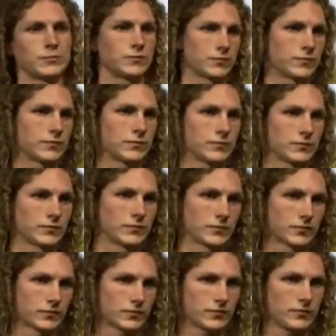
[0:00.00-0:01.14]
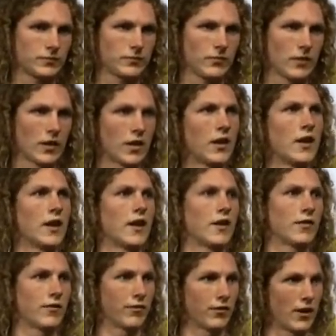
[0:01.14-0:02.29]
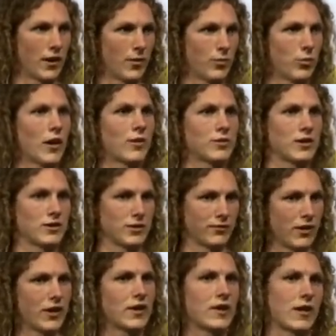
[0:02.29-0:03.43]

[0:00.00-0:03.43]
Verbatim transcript: So, is it? From what I've seen so far,